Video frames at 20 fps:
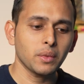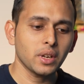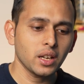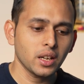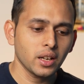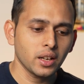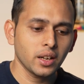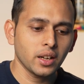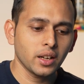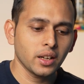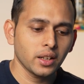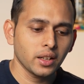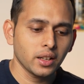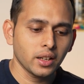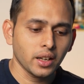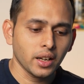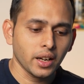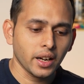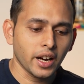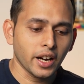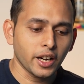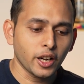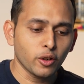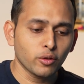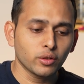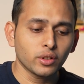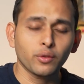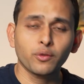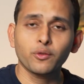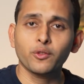me get
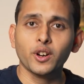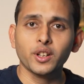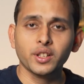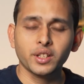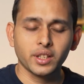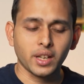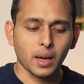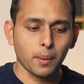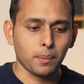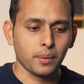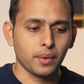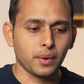into the first step,